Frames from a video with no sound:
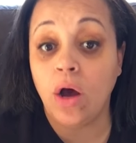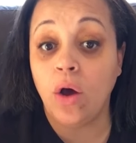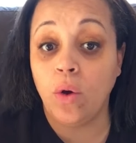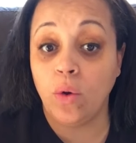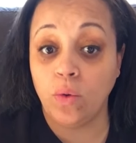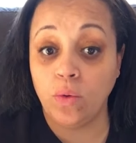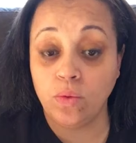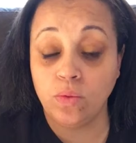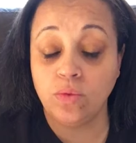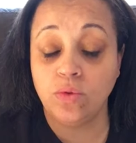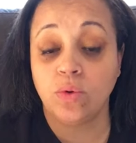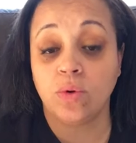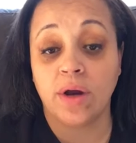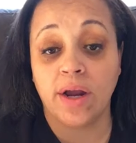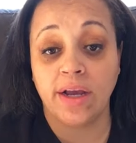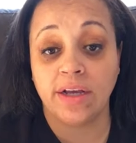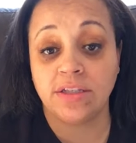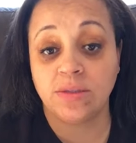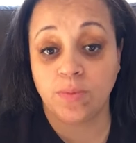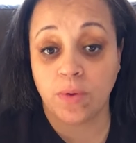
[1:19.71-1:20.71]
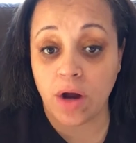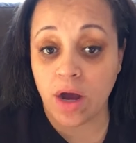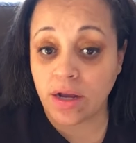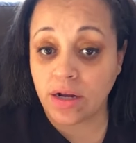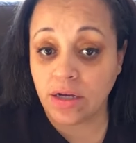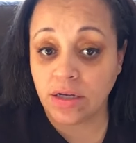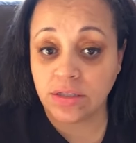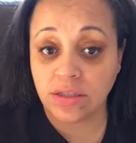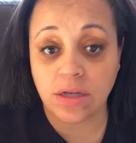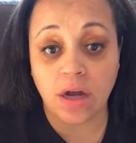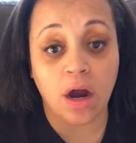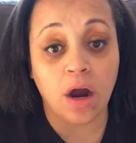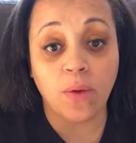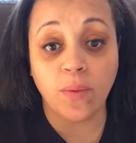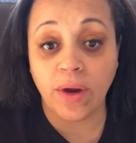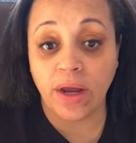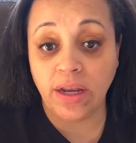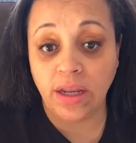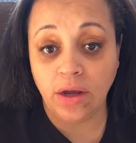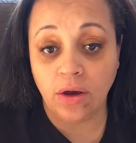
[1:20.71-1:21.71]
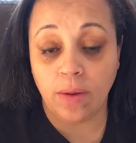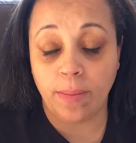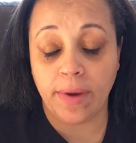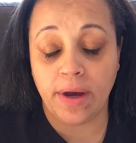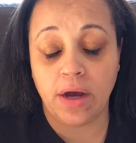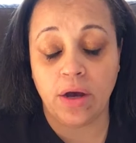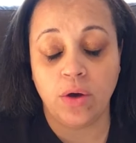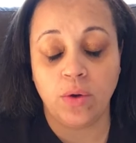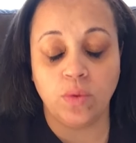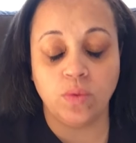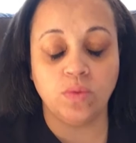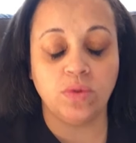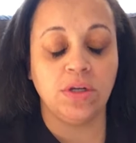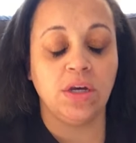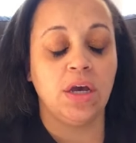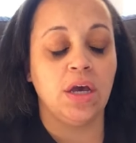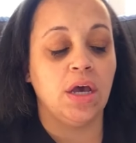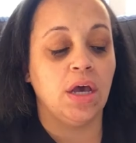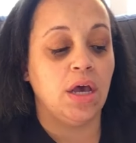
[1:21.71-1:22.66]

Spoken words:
own Norwex products already on my own.